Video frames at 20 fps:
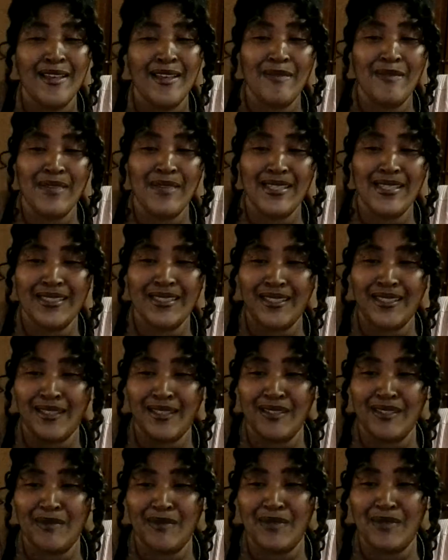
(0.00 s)
Peace and
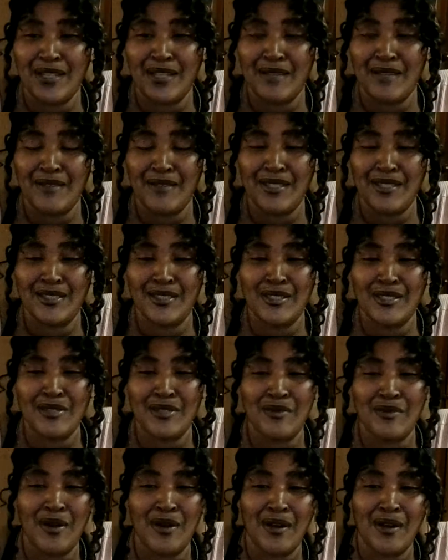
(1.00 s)
love supreme unto
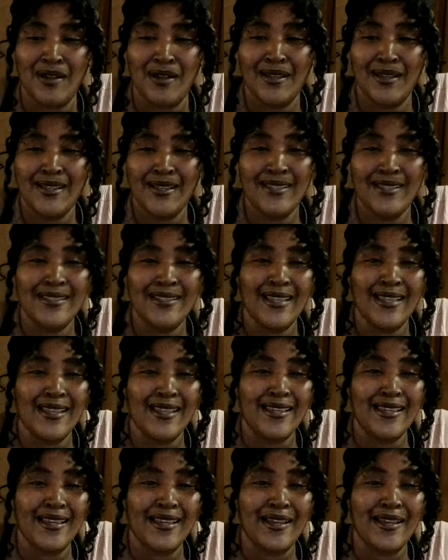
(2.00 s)
you all.
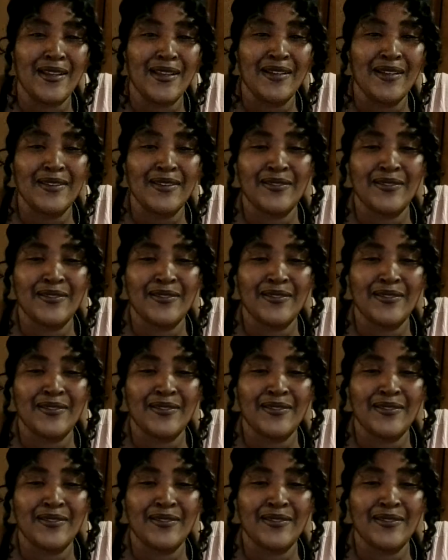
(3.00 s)
Take care.